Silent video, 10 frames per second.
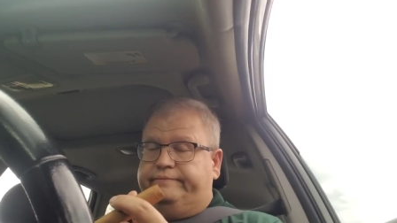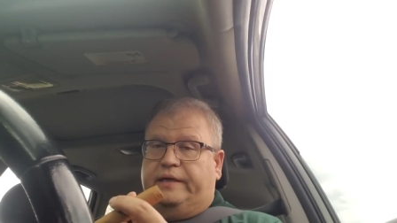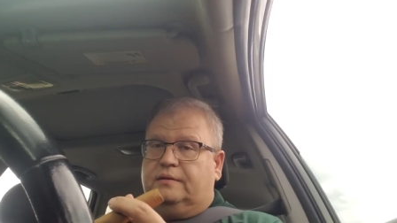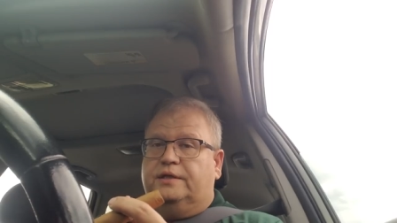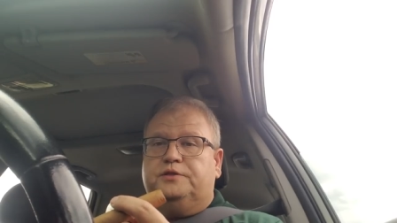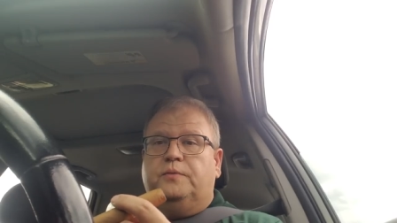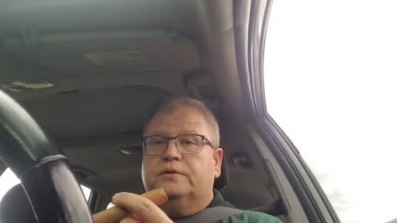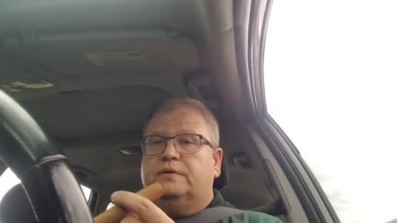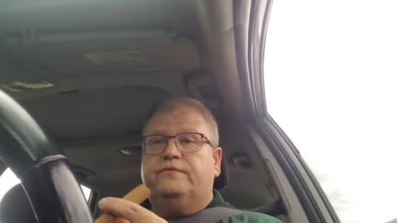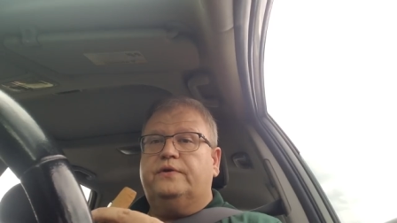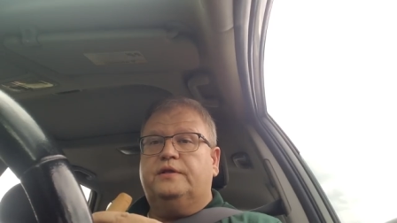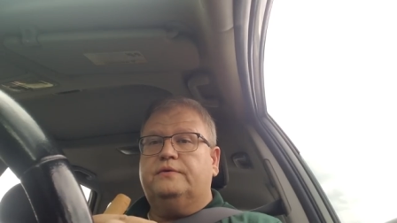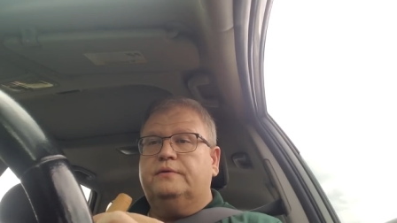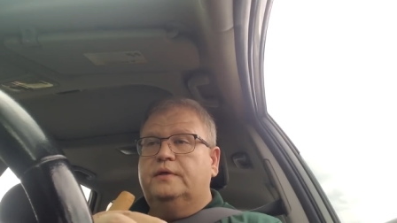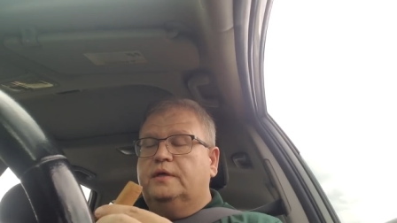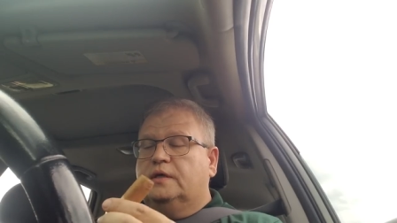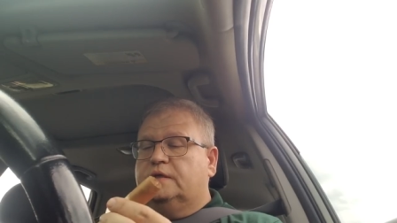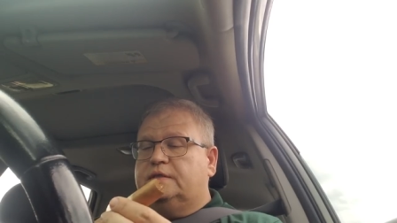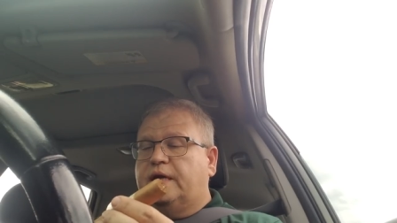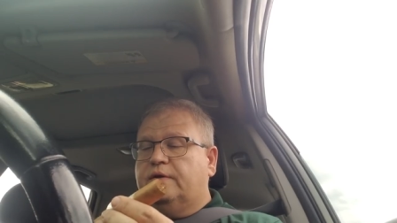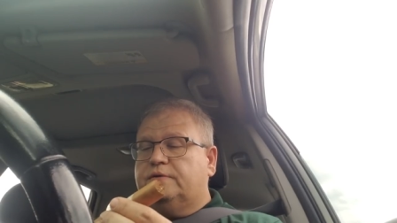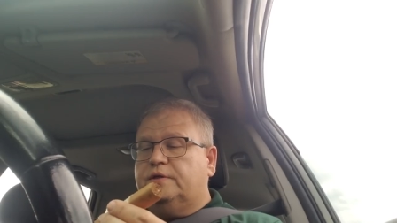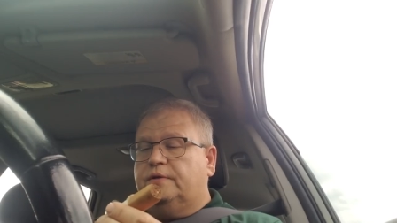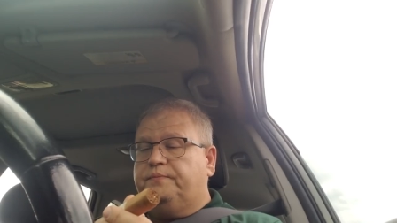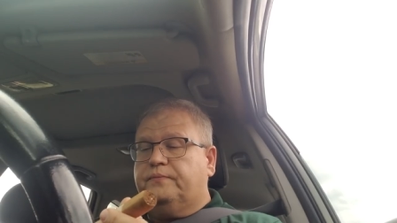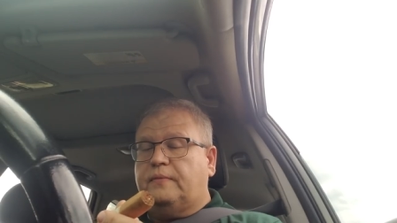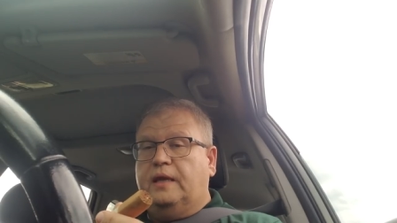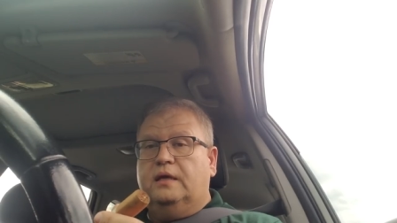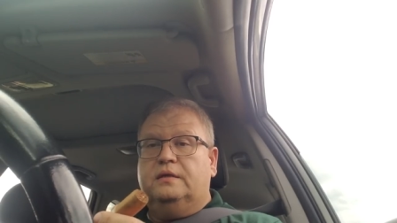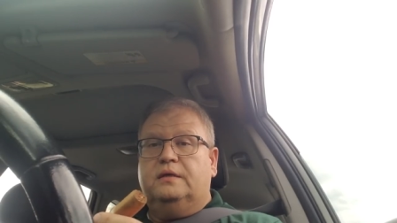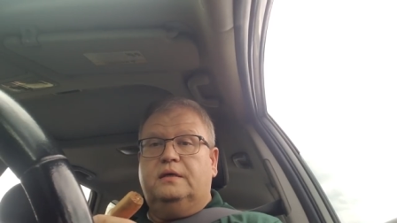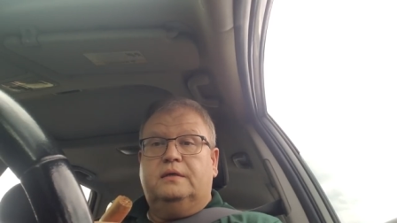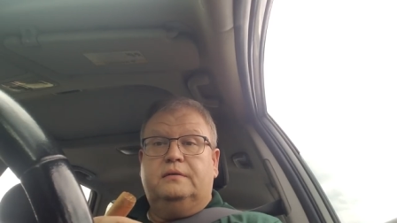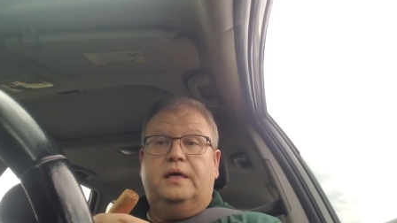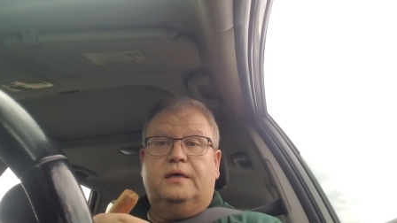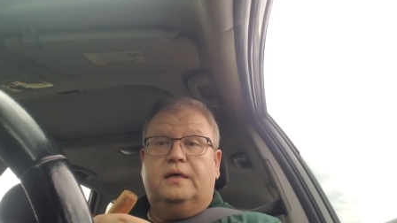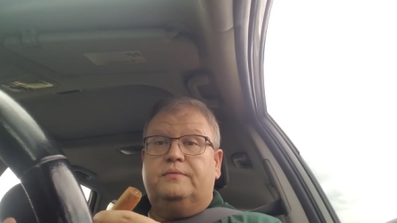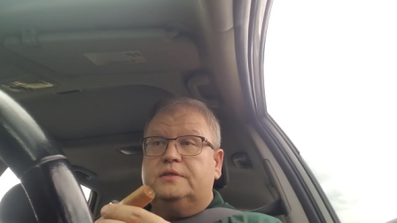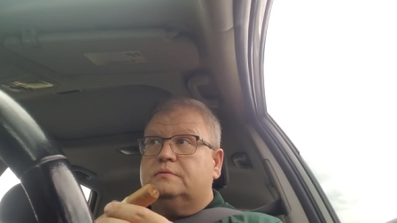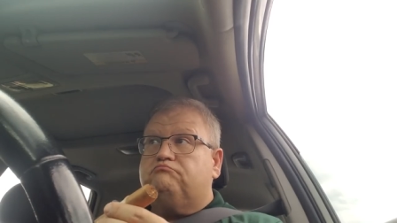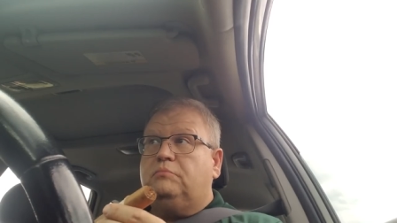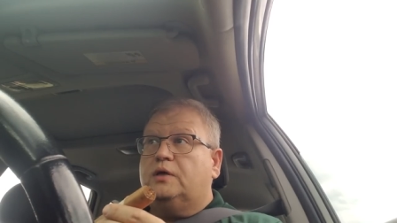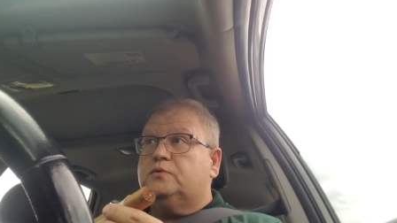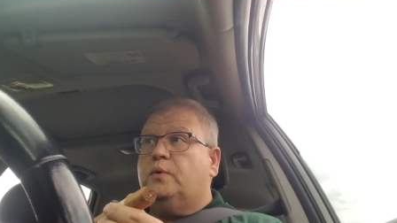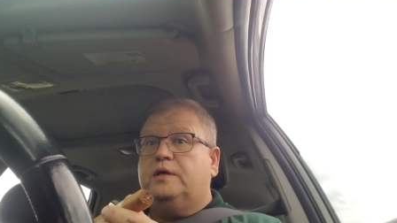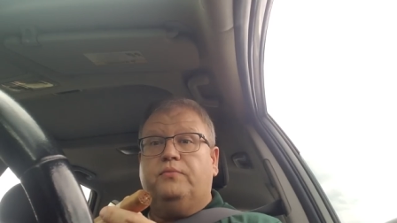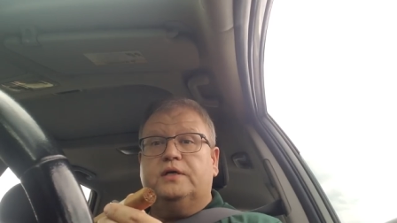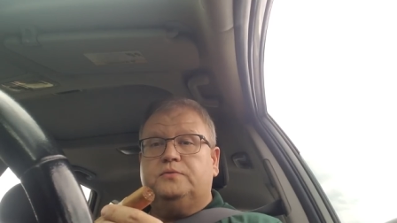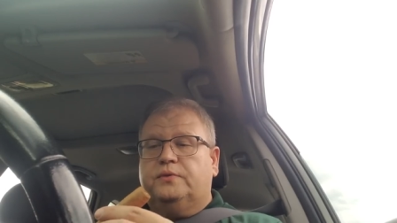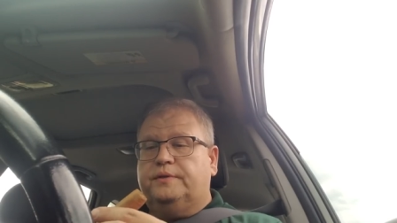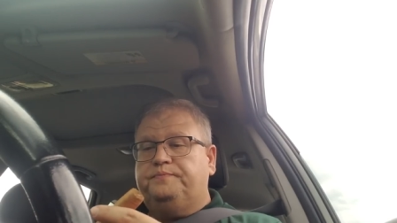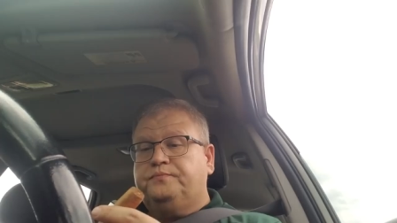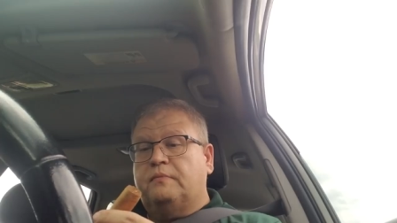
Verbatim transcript: I could have smoked it for another 10 or so and uh, yeah, I was I was quite impressed with it.